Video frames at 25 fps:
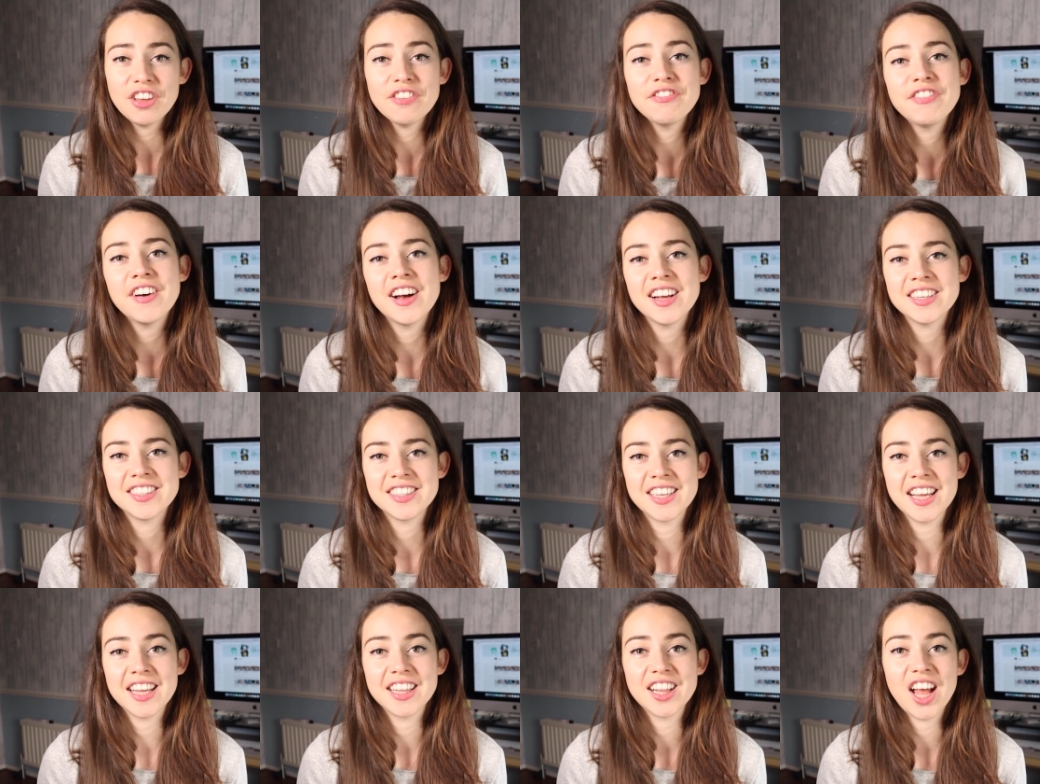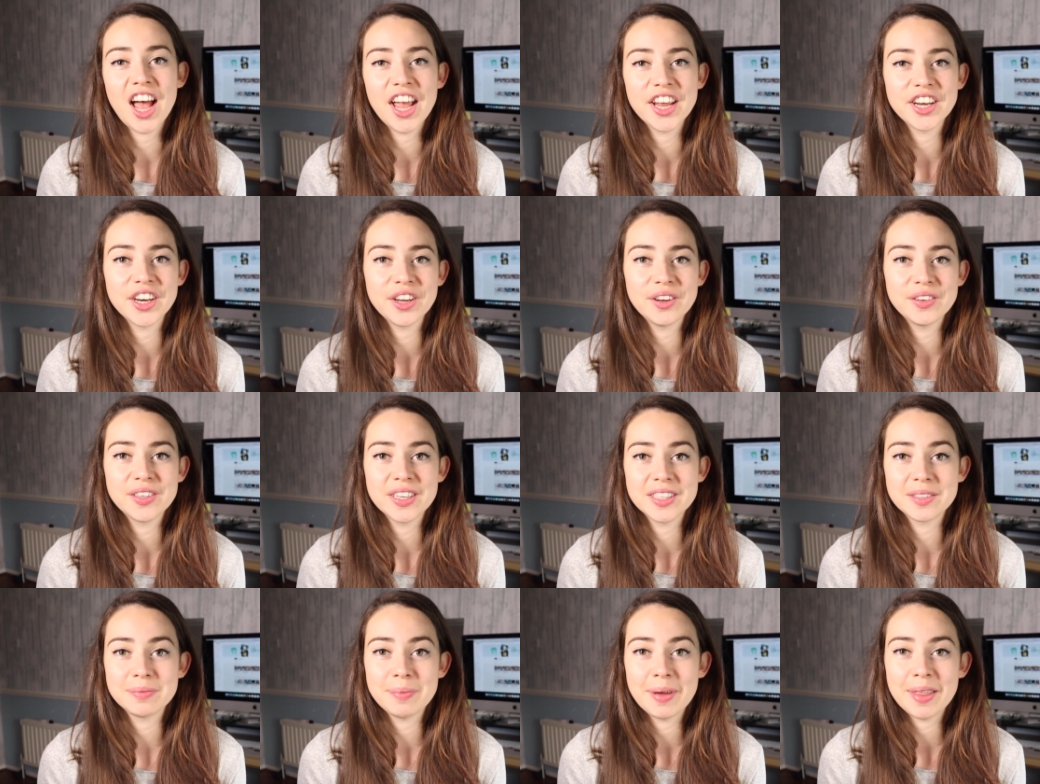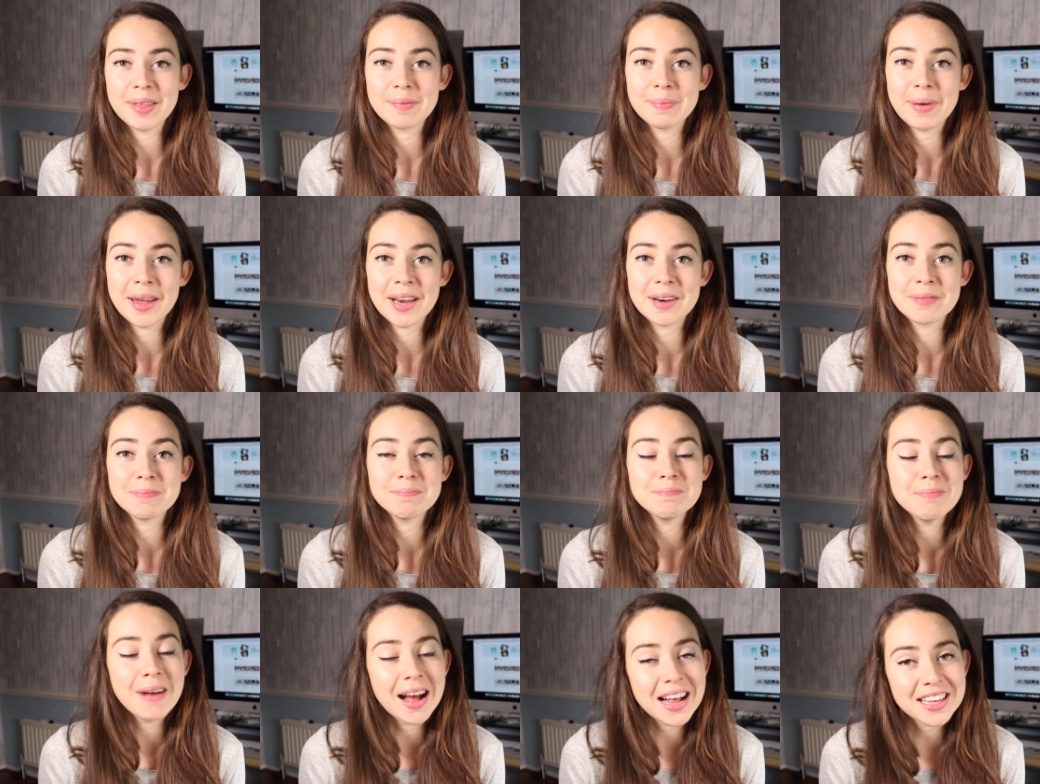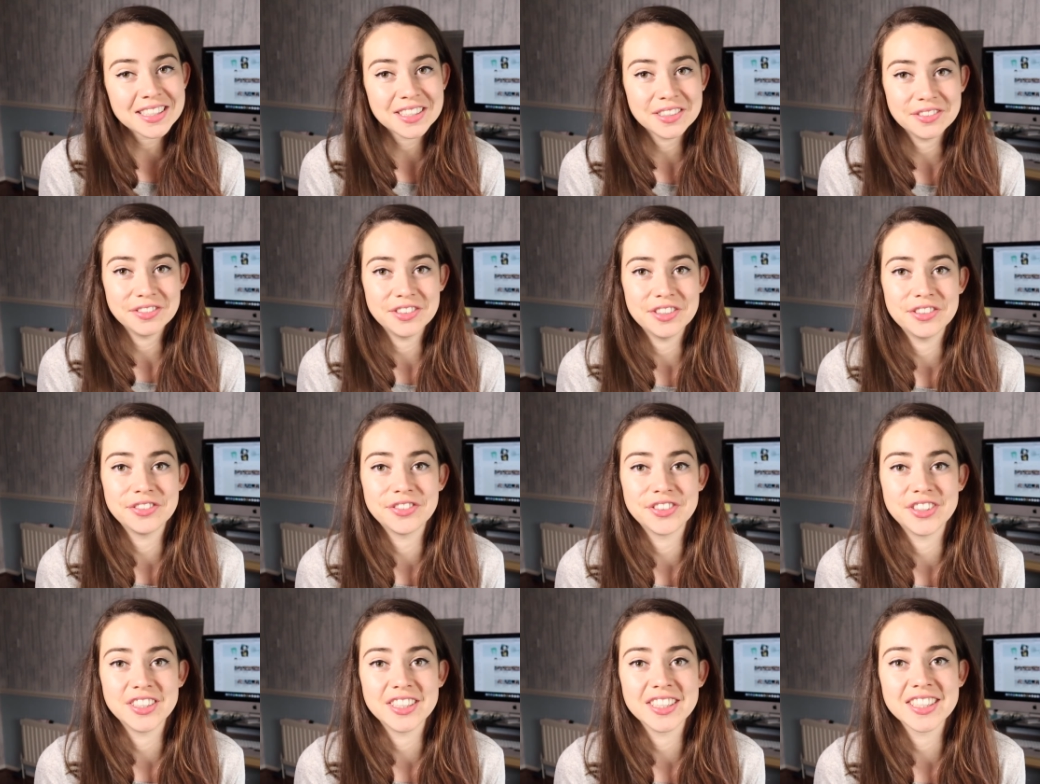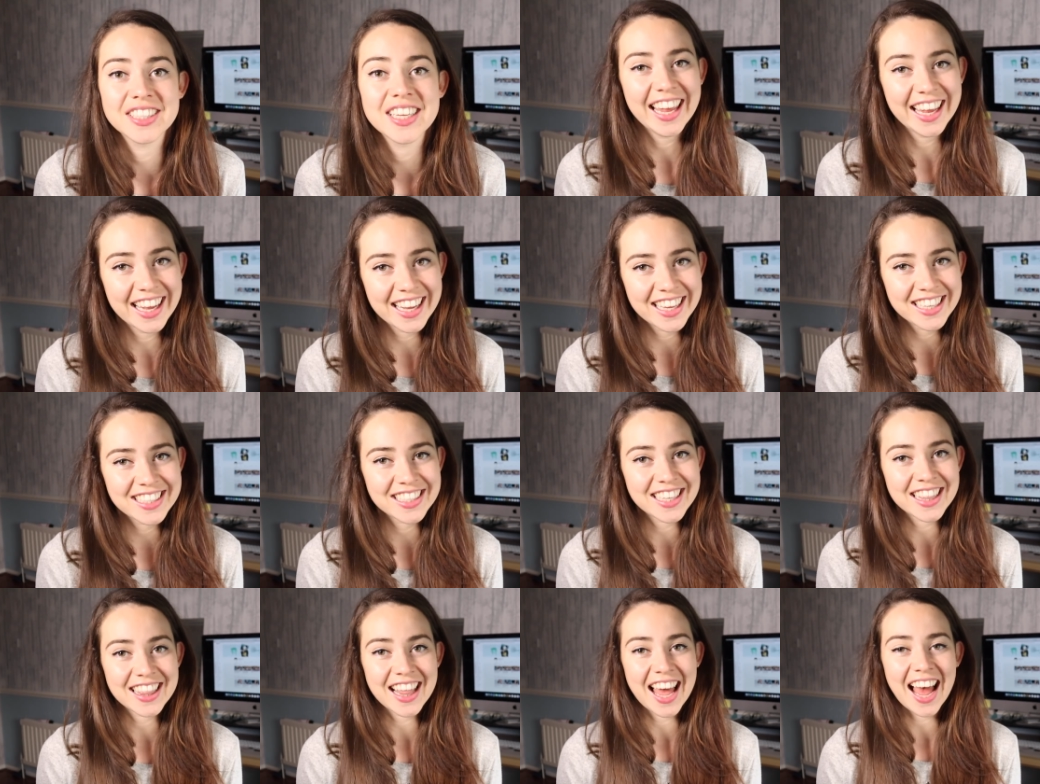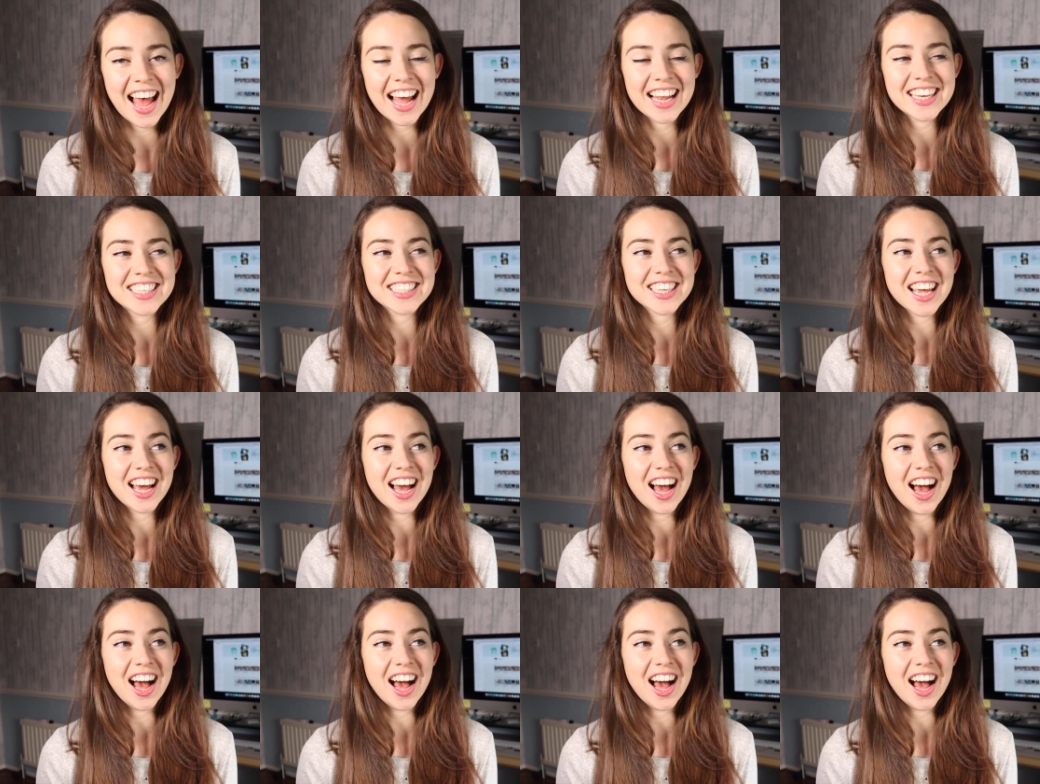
first thing that I noticed made, made a massive difference is that